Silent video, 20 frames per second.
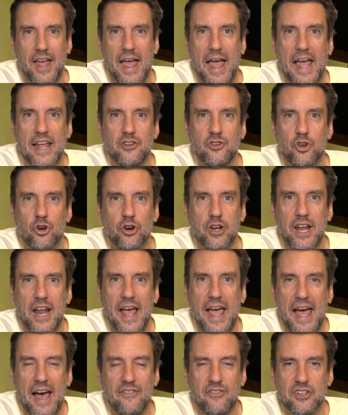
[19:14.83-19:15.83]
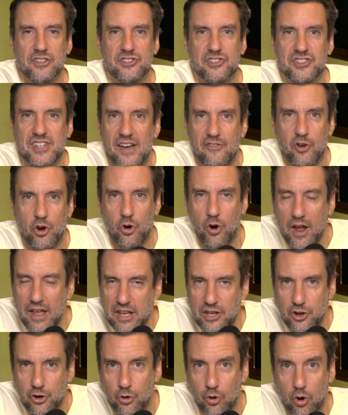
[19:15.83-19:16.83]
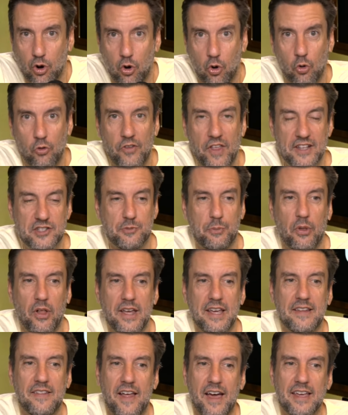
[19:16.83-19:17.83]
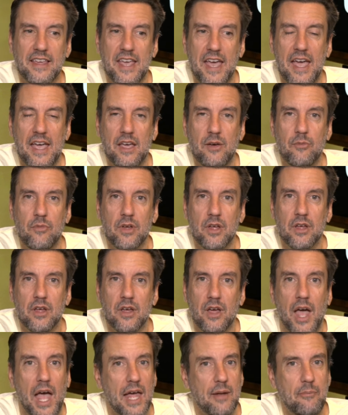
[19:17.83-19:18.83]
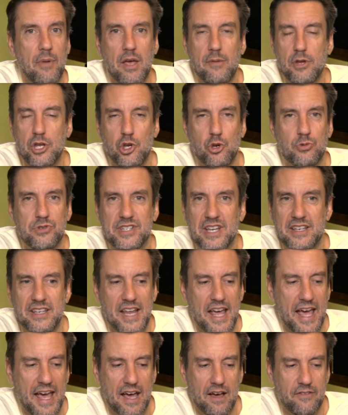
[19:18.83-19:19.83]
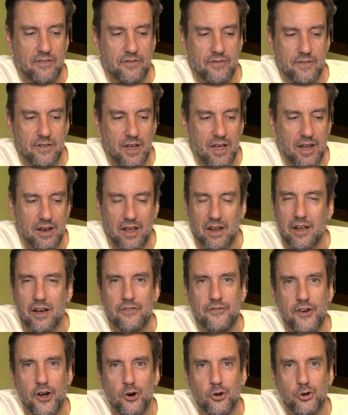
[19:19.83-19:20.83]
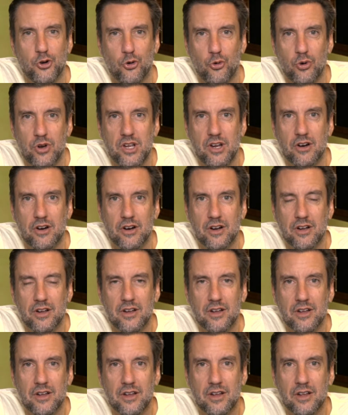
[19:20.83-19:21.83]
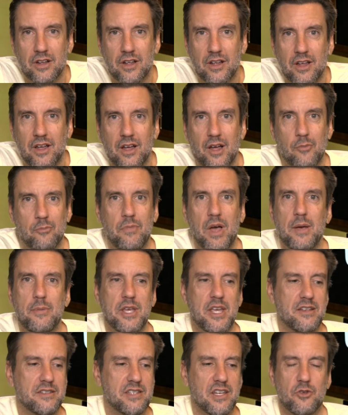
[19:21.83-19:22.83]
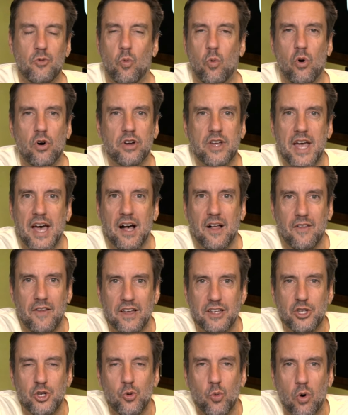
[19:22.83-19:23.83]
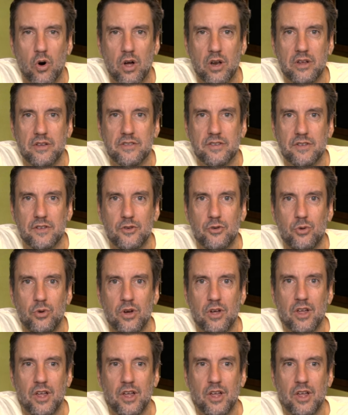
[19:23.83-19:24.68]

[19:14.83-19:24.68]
and you're going to have a 7 or 8 year old that's playing that game, and maybe you didn't have an NFL career. Maybe it didn't work out like you wanted to.